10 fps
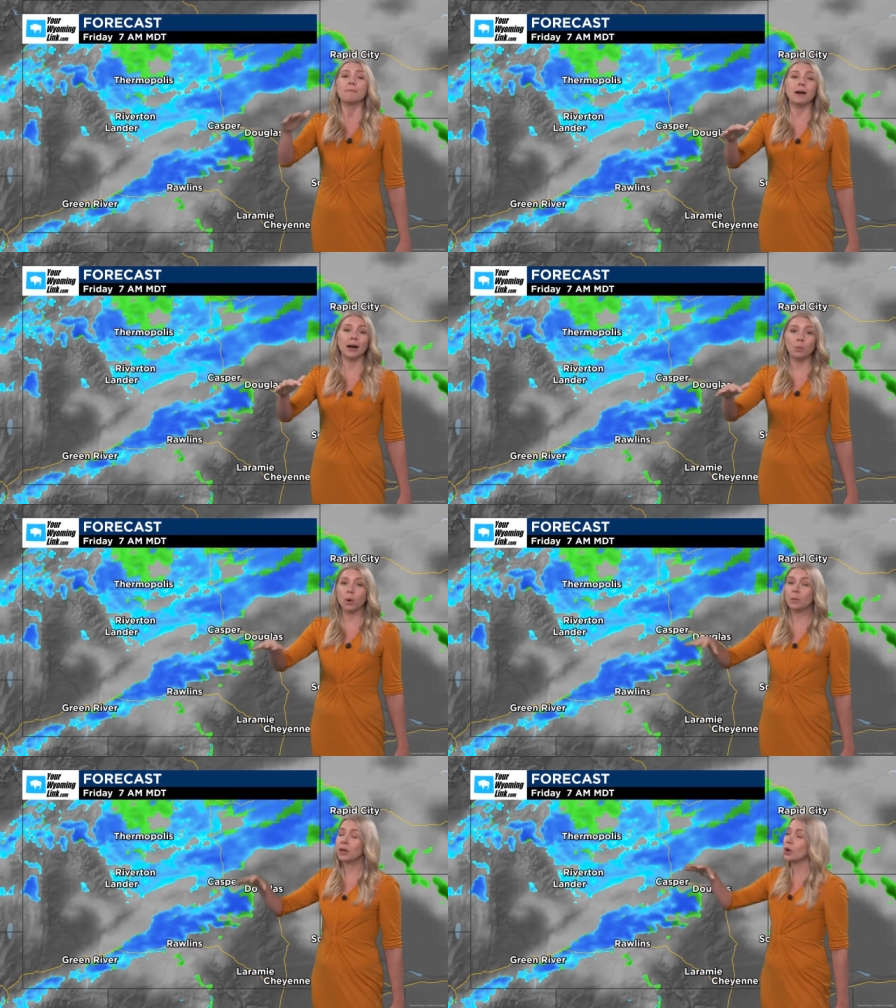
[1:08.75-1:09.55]
But
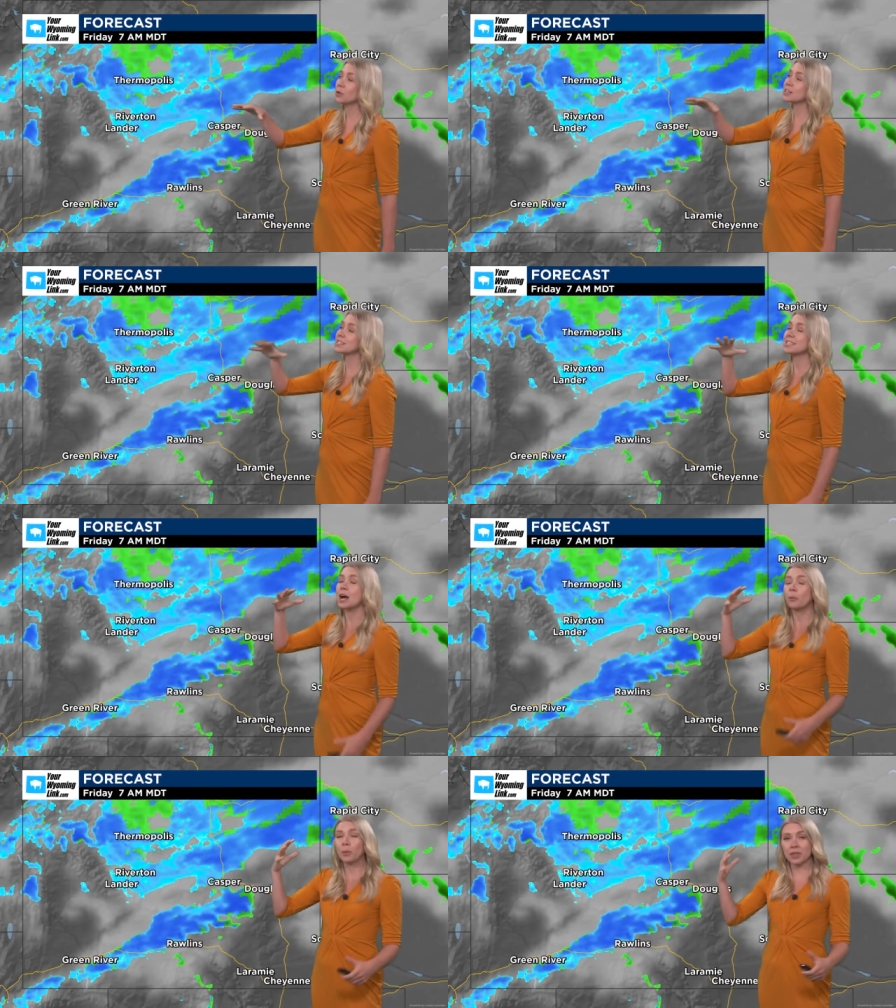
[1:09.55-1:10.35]
what we note is
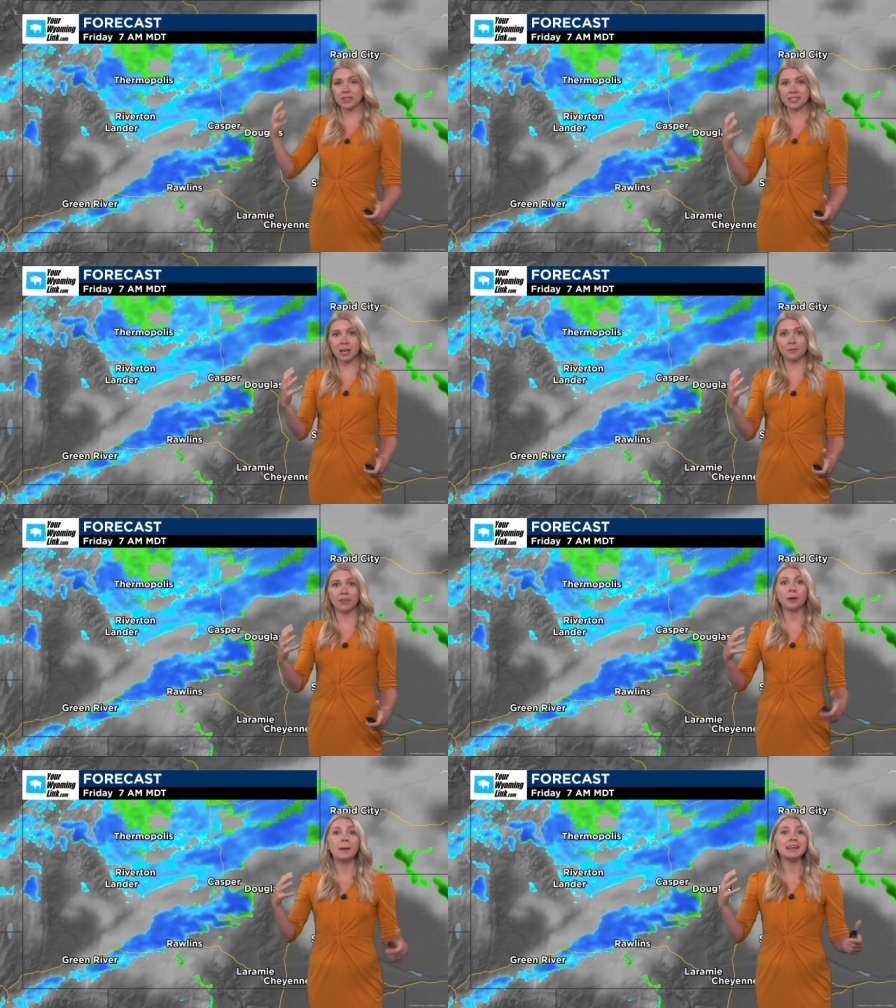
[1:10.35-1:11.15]
that with this type of
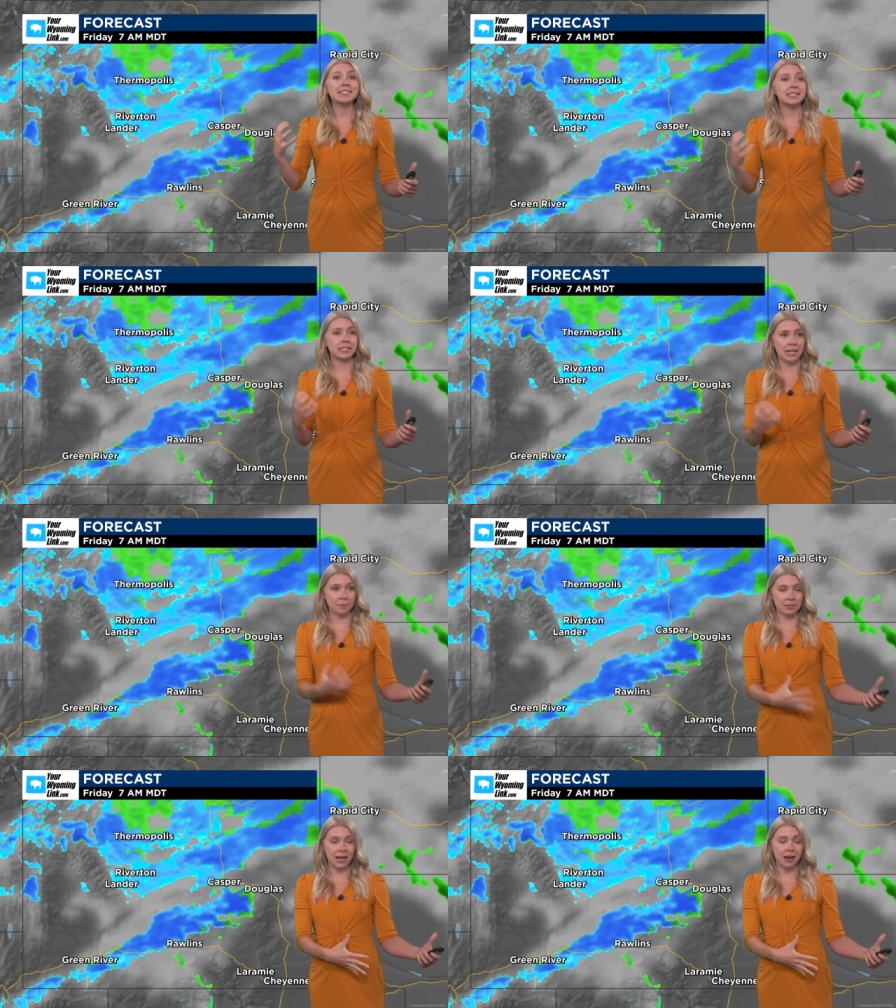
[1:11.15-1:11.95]
air mass, the
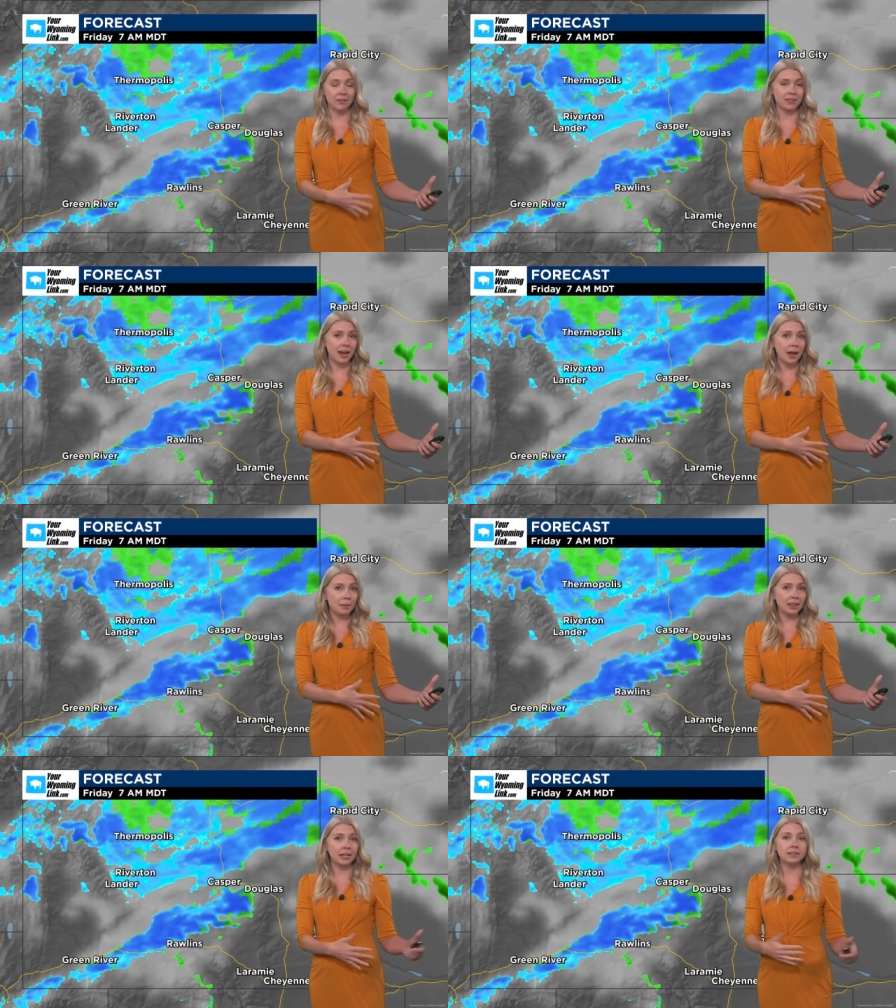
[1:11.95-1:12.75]
type of the
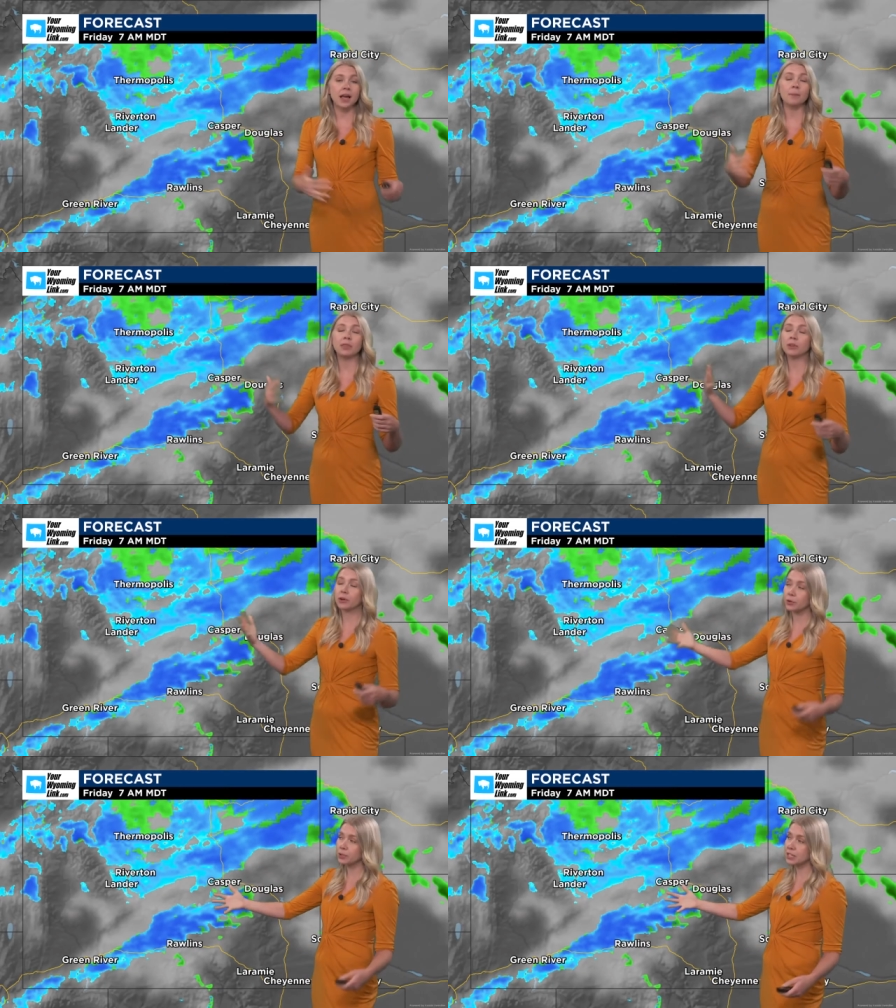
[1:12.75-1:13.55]
timing that it's coming, there
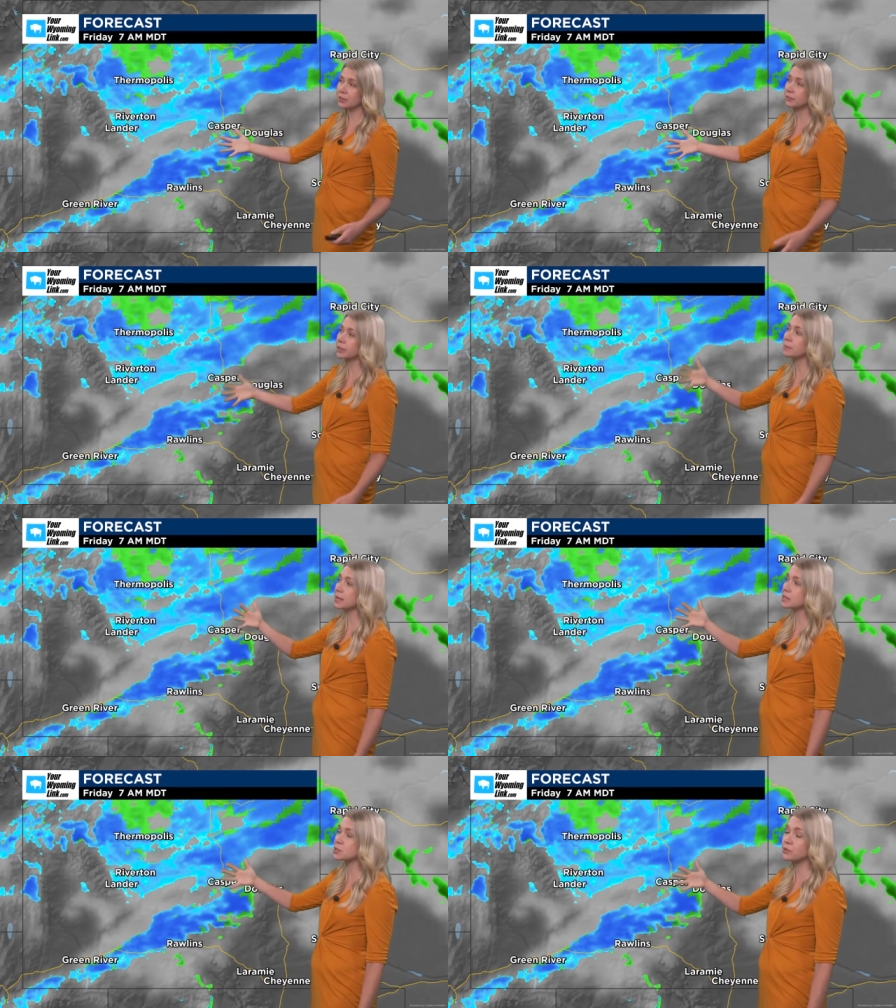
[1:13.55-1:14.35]
could definitely
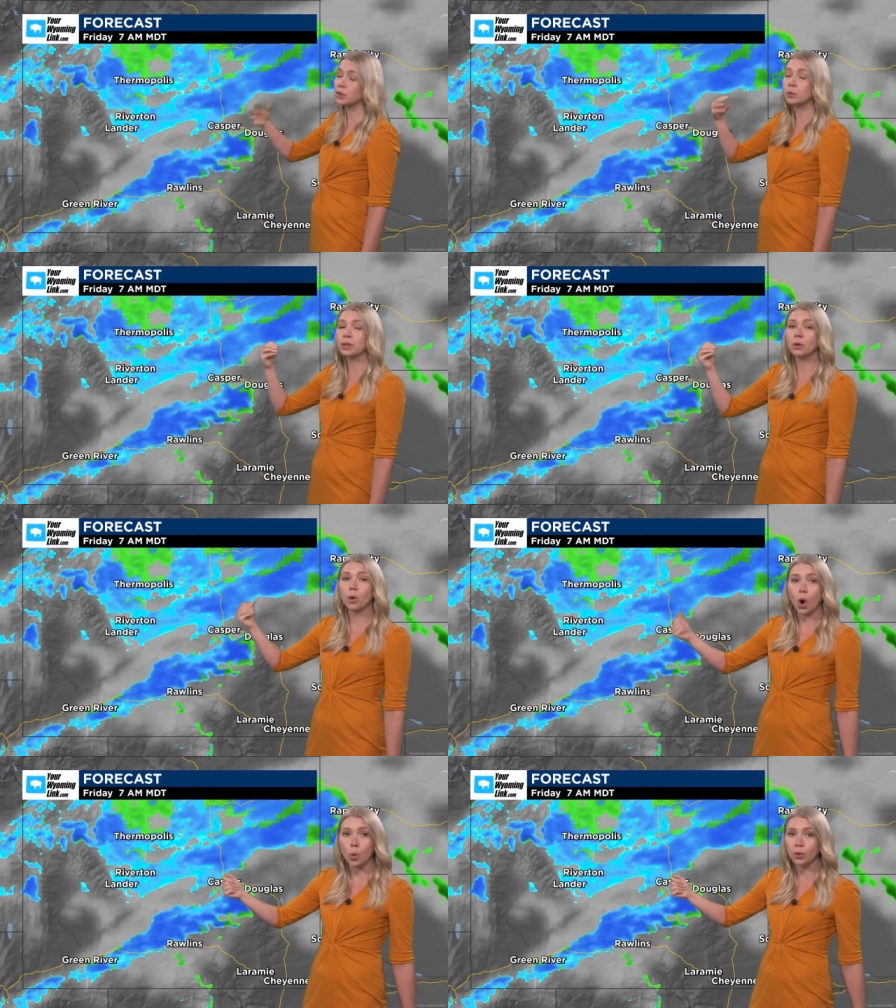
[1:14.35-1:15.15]
be a few little
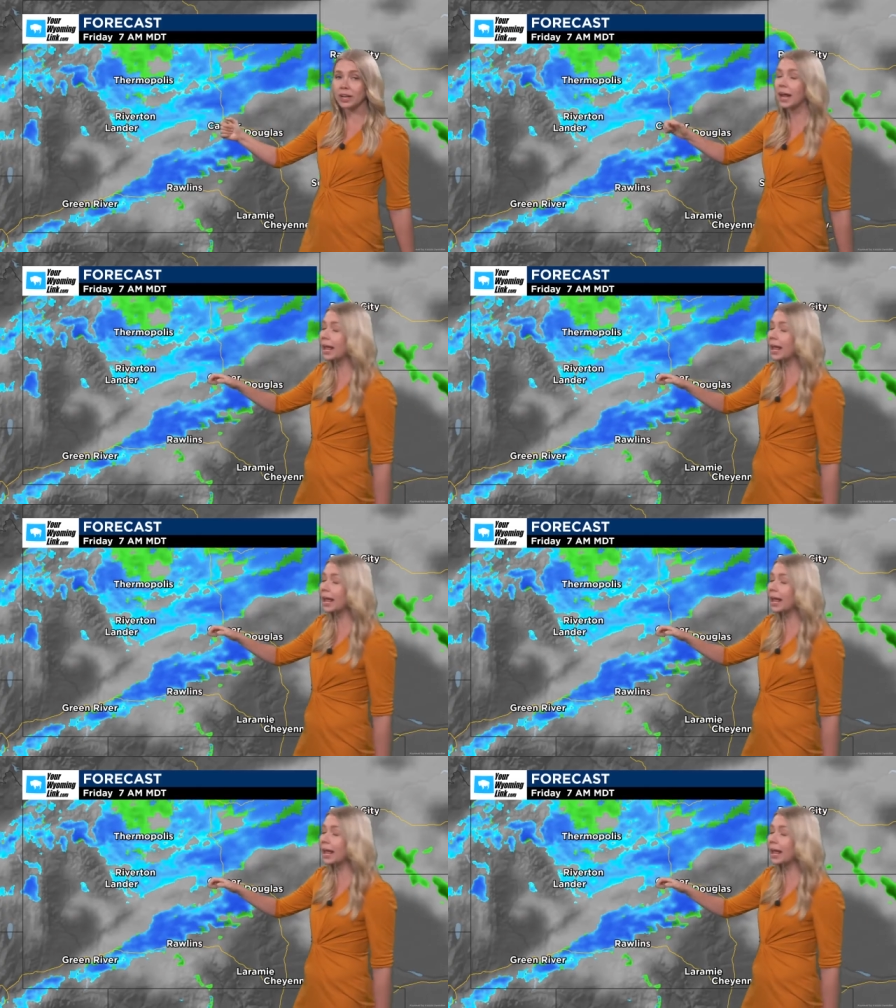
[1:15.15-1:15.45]
coated